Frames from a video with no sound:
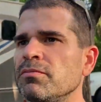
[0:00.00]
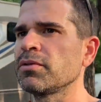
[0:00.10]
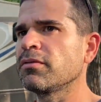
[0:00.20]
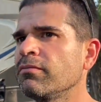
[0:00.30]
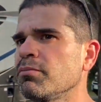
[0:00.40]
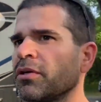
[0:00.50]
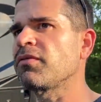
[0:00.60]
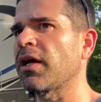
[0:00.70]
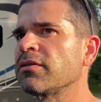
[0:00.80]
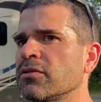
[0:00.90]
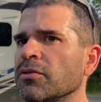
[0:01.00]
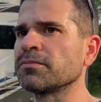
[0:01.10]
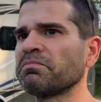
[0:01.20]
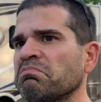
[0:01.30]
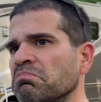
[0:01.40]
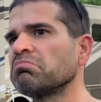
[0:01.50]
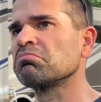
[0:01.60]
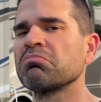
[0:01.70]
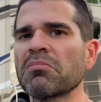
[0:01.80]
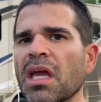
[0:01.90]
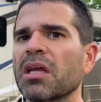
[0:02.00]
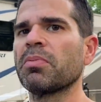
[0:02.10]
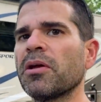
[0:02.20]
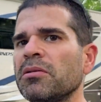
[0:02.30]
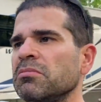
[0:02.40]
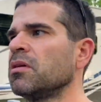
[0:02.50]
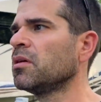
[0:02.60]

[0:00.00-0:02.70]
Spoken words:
pretty flat. So can't complain.